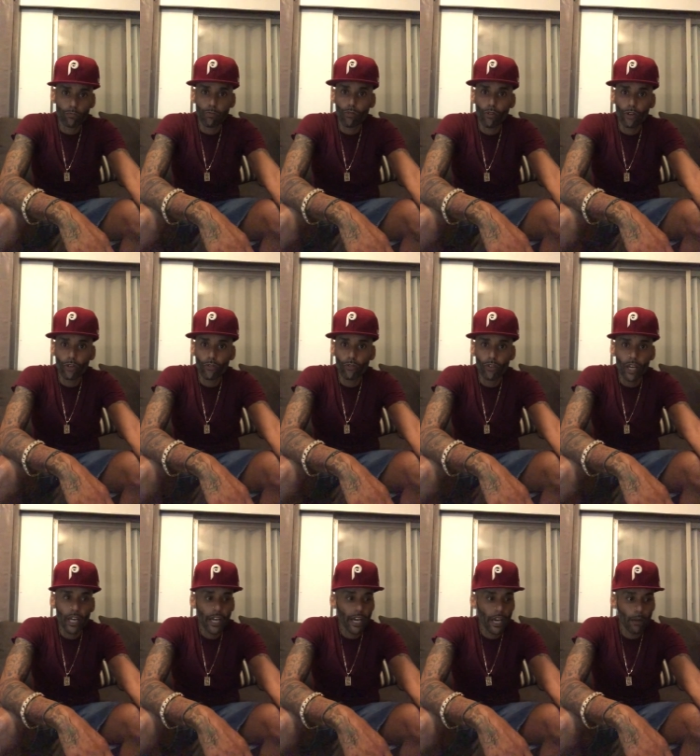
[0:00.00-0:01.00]
spoil
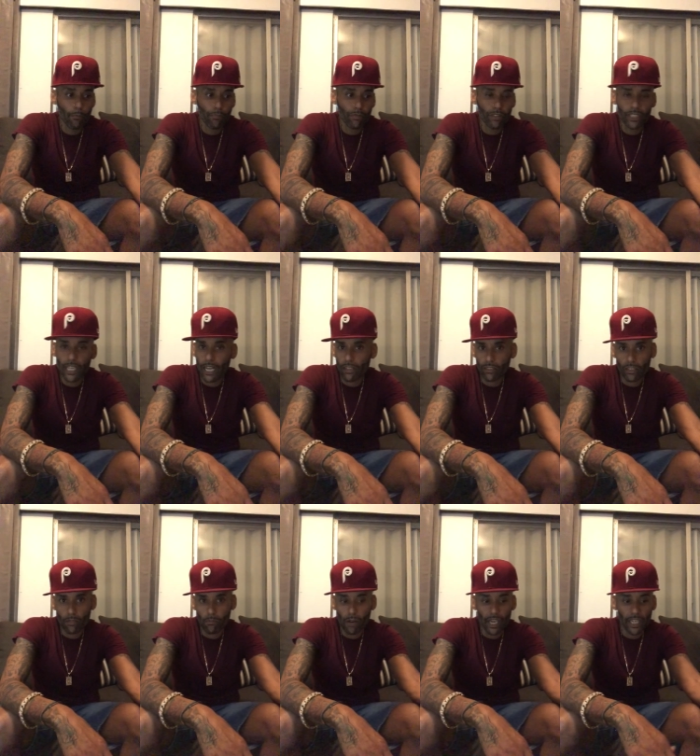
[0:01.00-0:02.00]
and put down
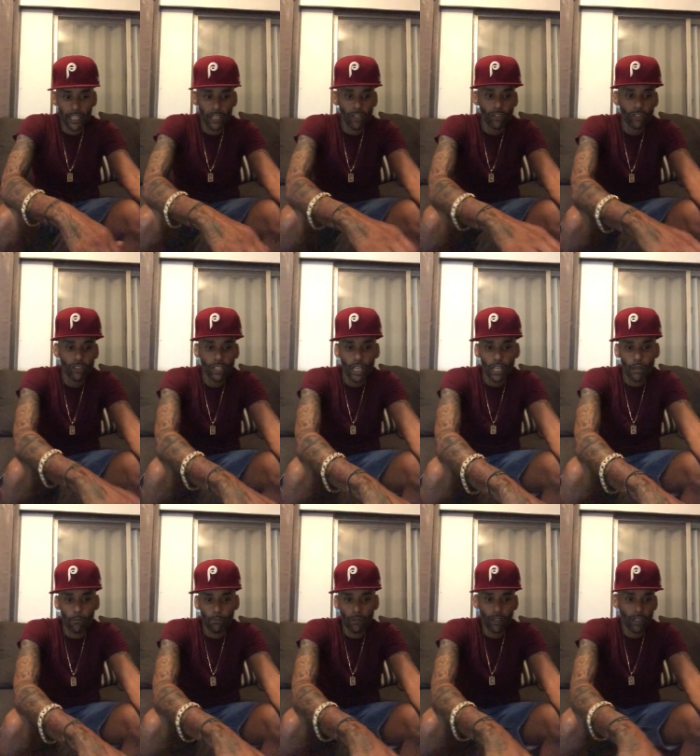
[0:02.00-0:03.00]
somebody else
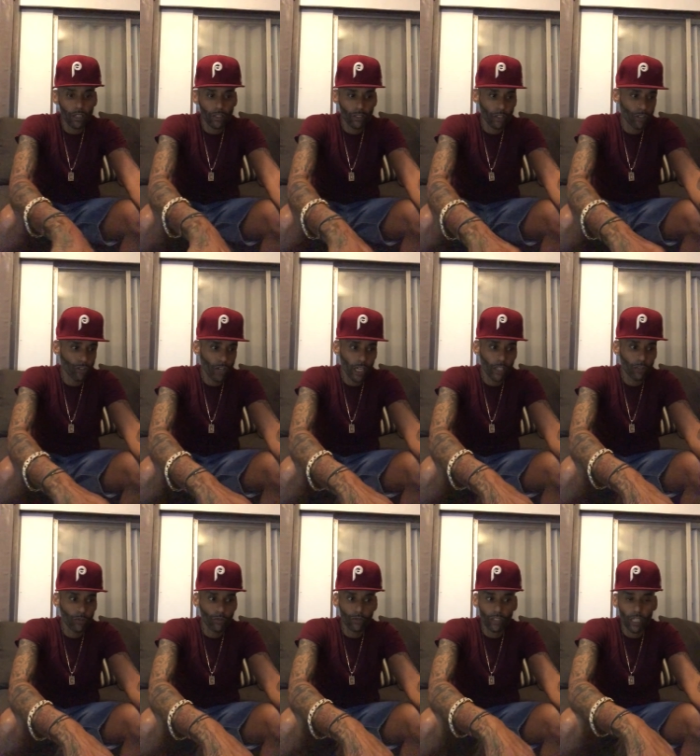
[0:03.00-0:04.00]
because they're trying
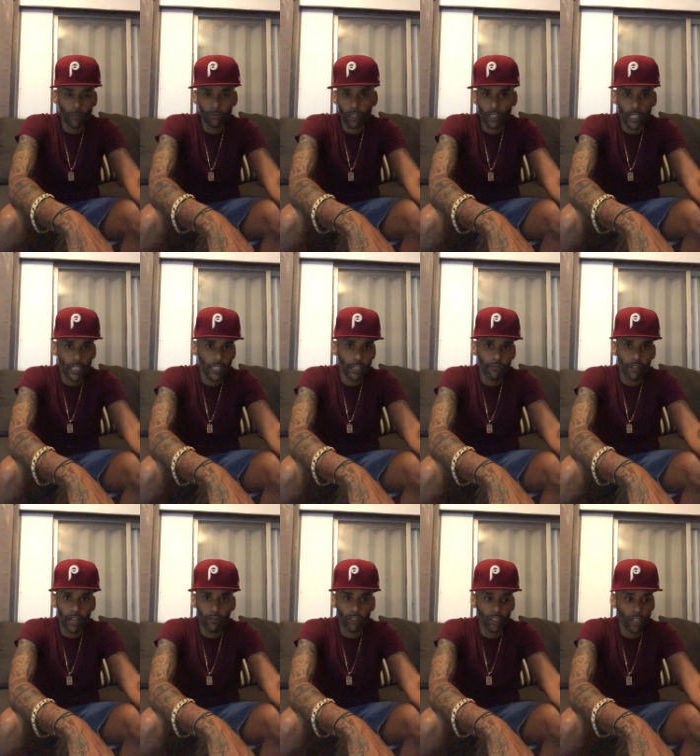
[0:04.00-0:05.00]
to do something that they've
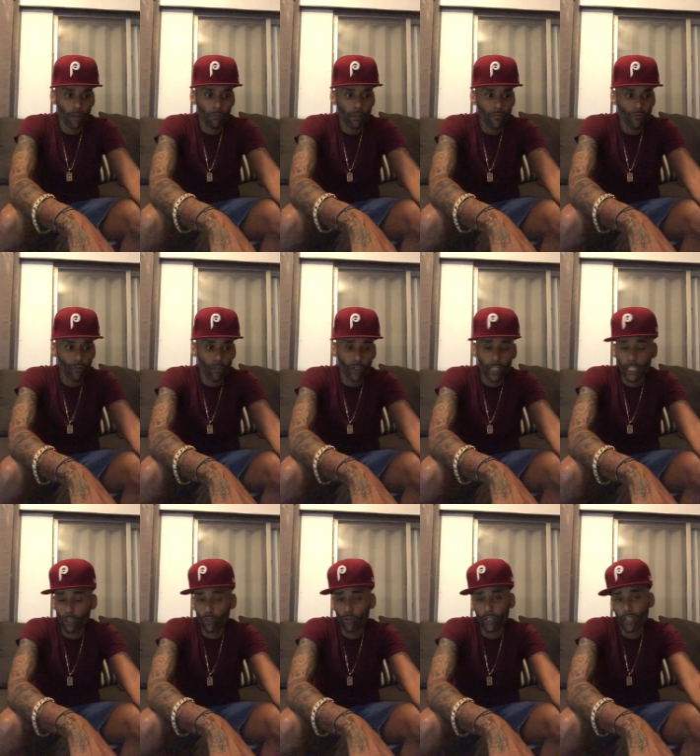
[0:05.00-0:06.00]
never done before and
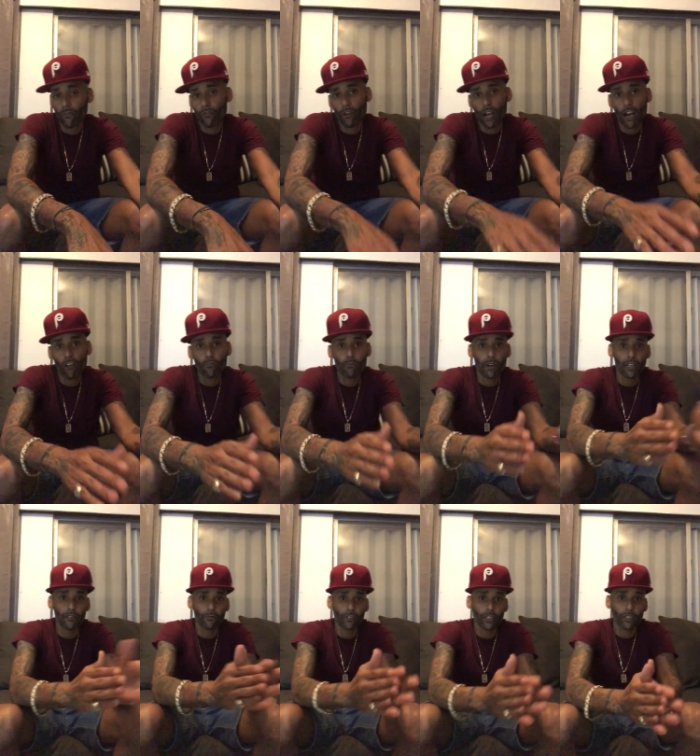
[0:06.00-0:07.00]
they're doing it for health
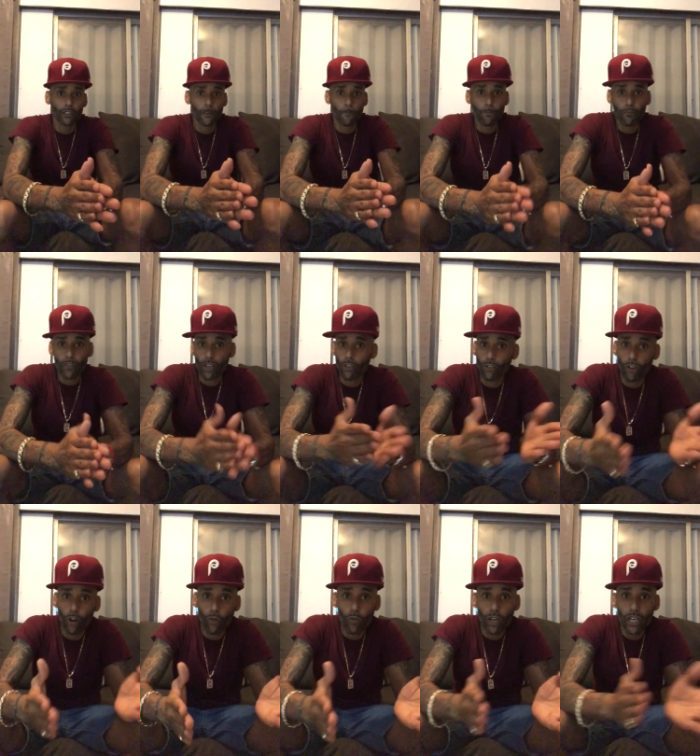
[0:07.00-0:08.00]
benefits. You
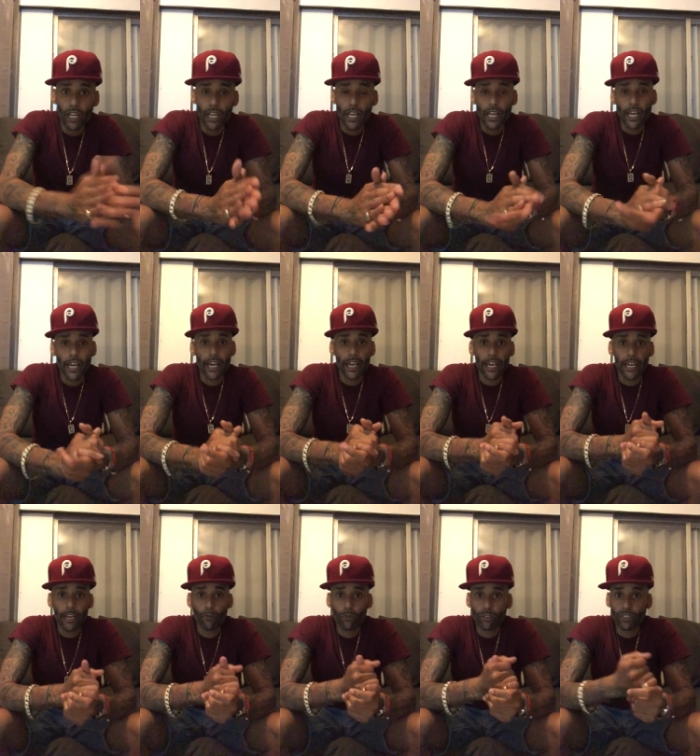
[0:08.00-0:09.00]
know what?
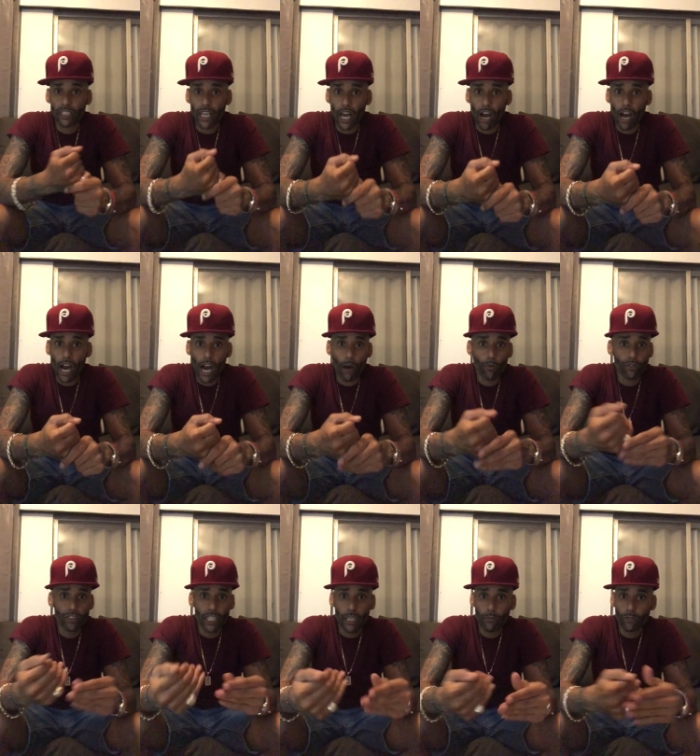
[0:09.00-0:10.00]
It was I
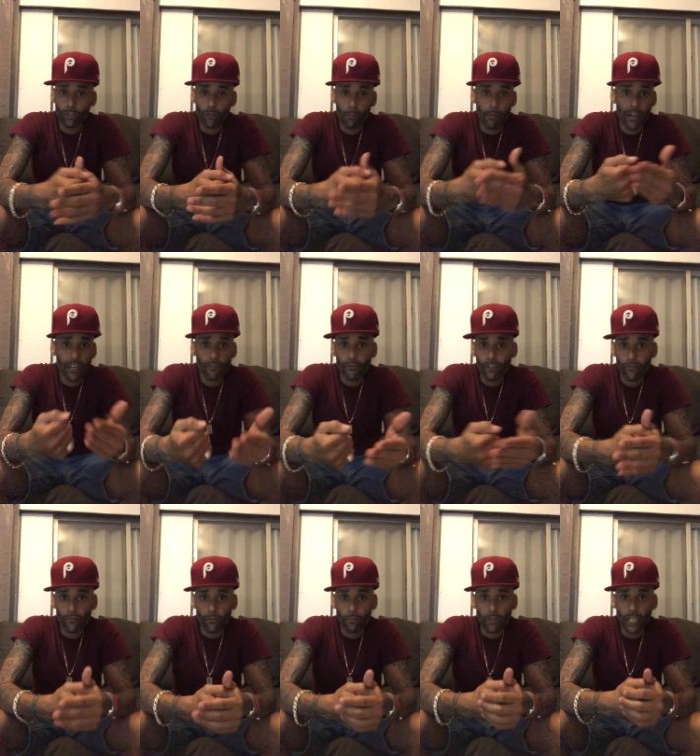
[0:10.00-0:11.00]
was able to
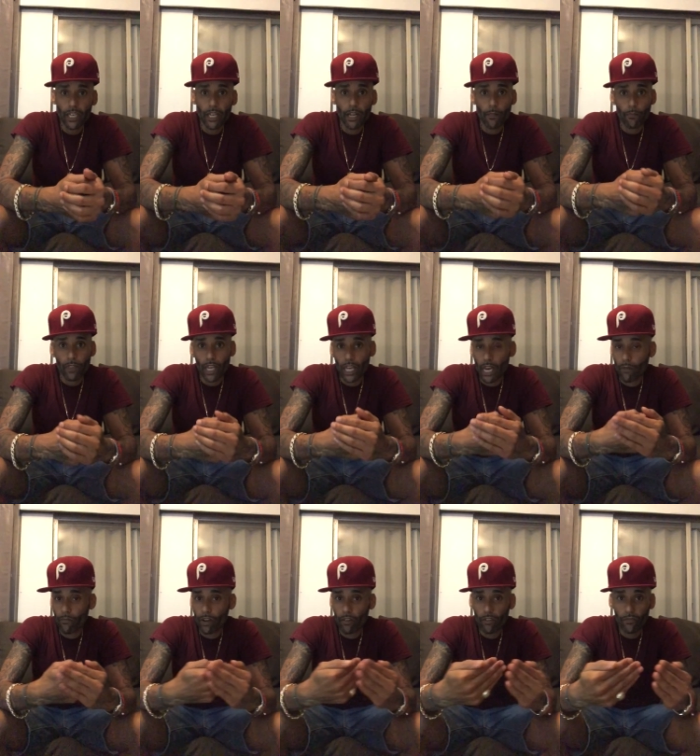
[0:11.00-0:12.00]
benefit from it, and
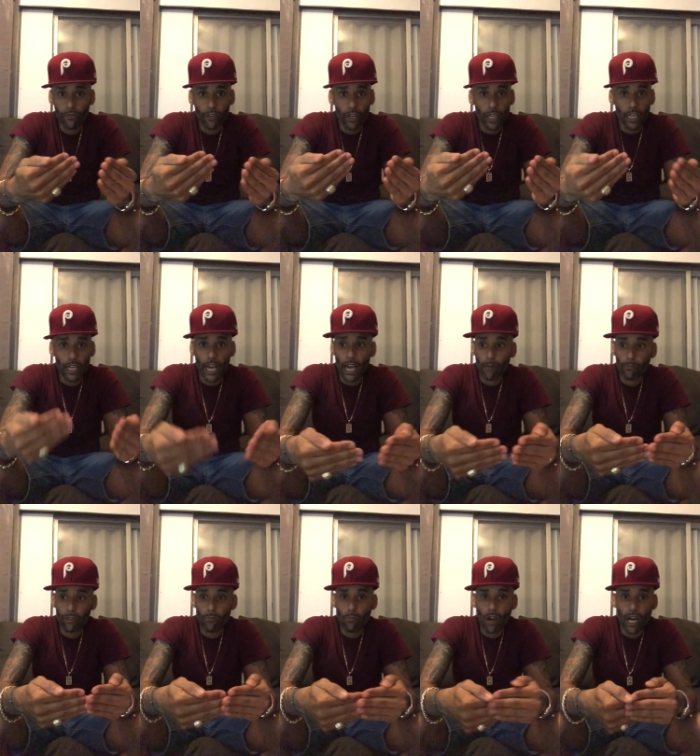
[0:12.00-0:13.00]
I'm very fucking
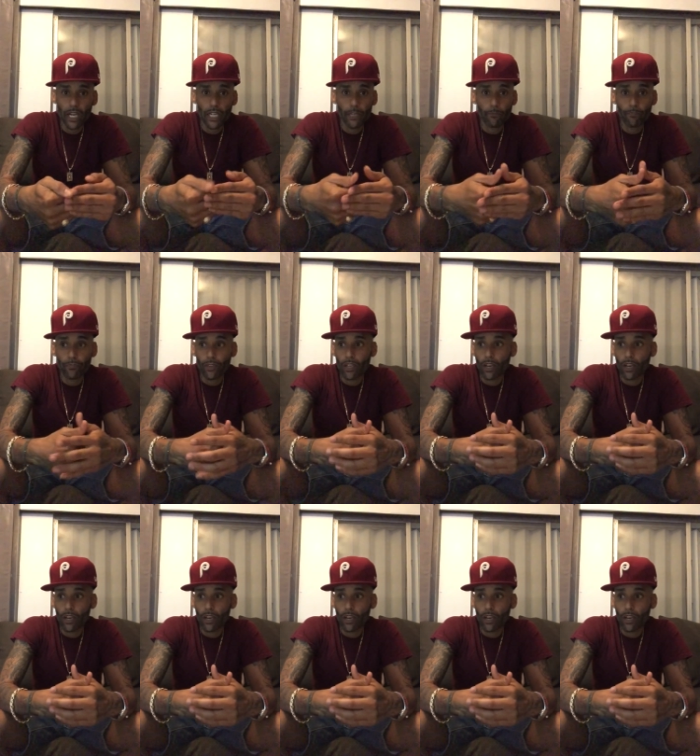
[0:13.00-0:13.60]
happy about it.